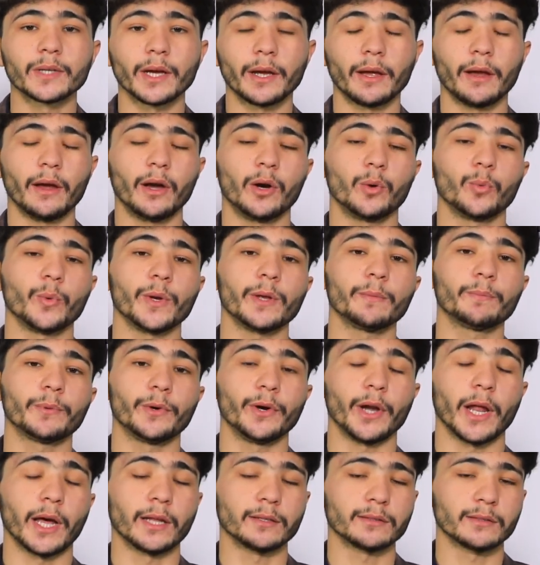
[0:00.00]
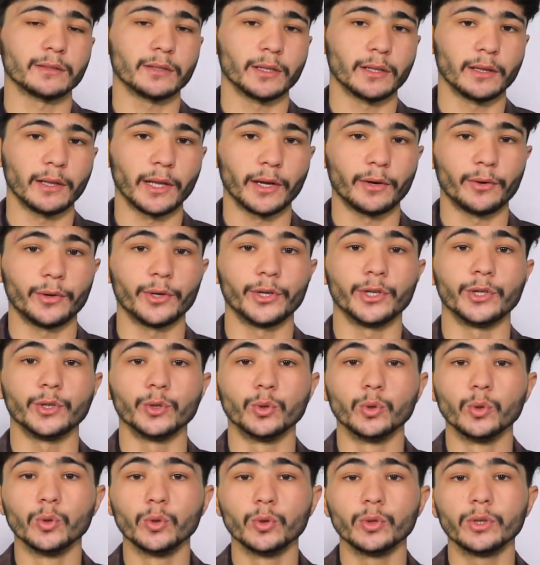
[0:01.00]
Here we pronounce the letter
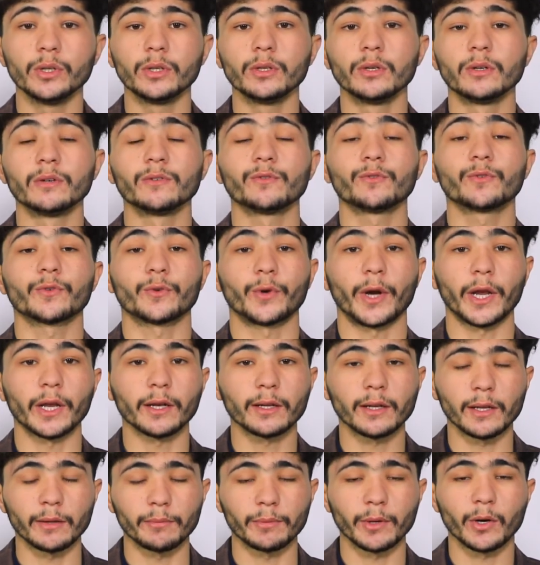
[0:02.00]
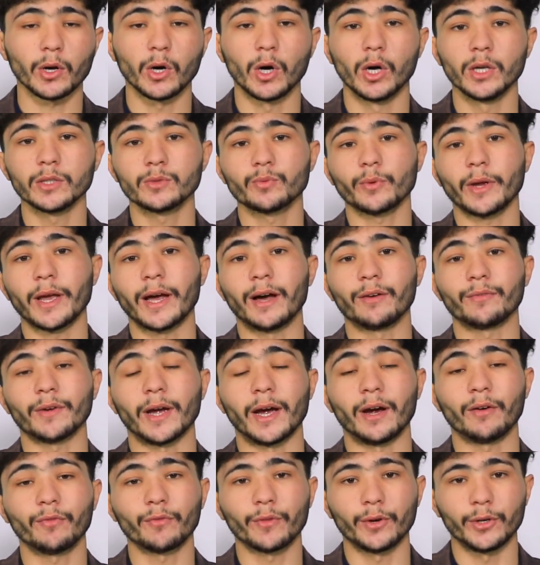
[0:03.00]
noon frankly because we have
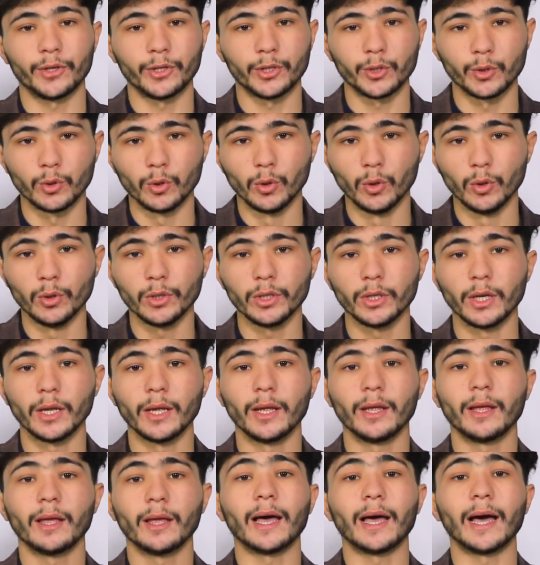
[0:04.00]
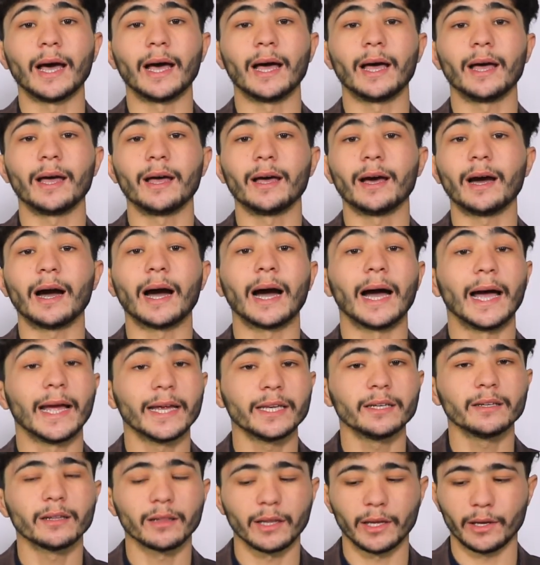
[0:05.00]
after noon
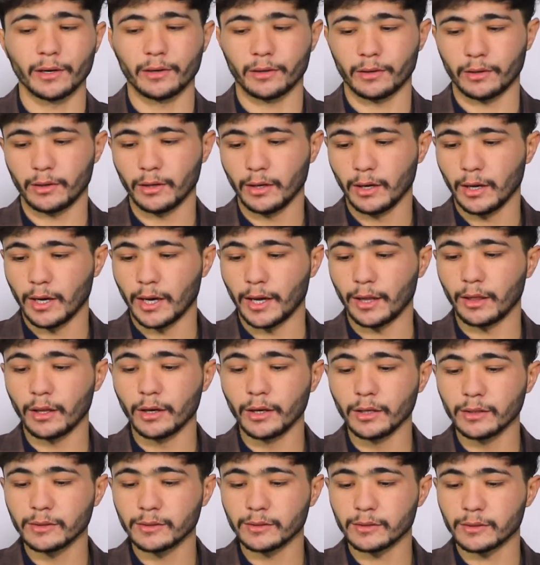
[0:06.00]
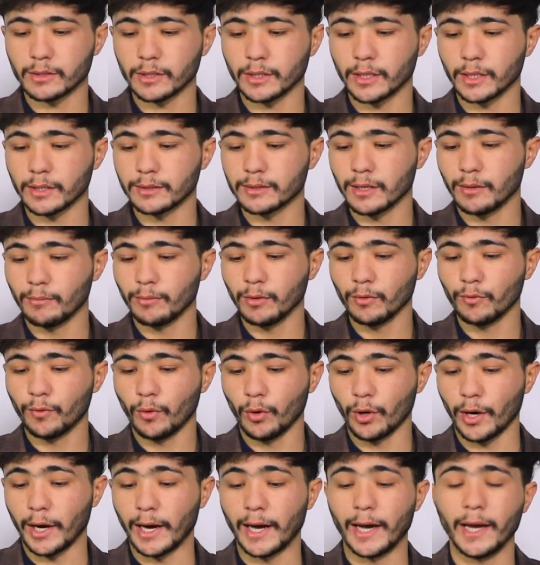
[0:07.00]
ain letter. And the next example
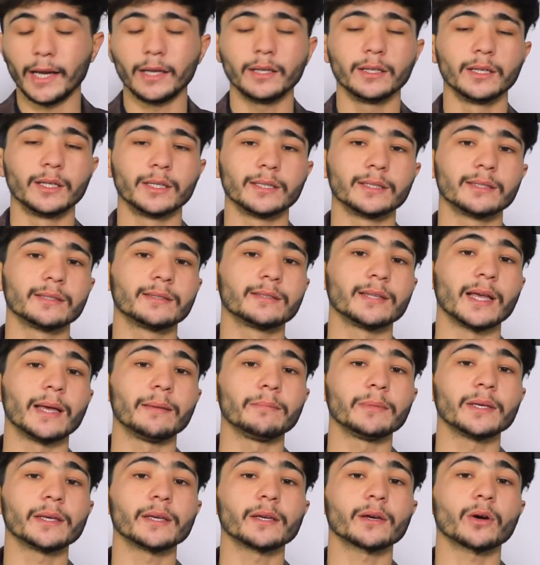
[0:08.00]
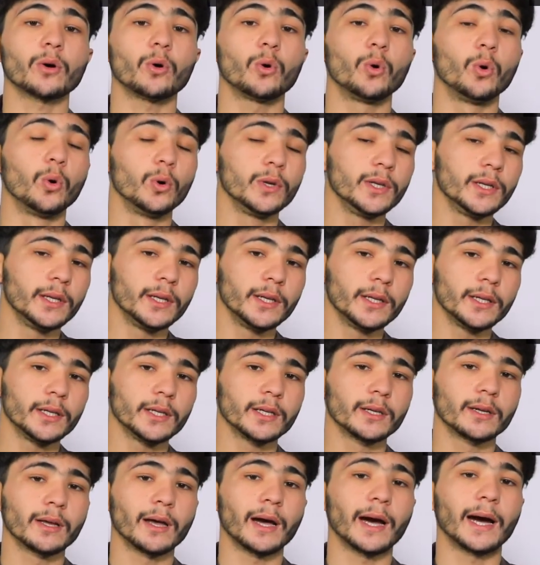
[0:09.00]
for ain,
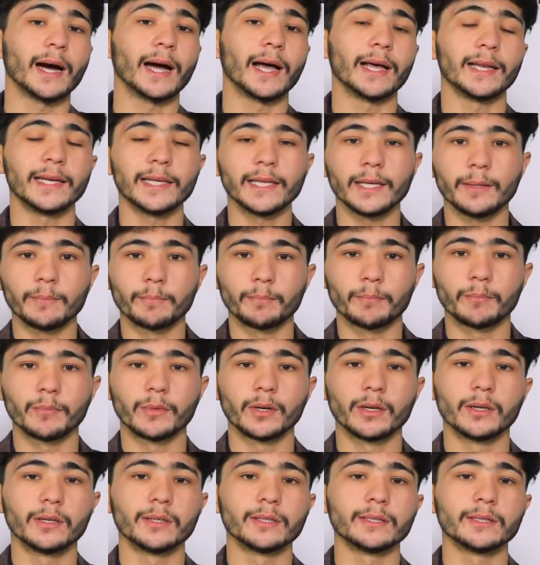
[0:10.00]
sami'un alim.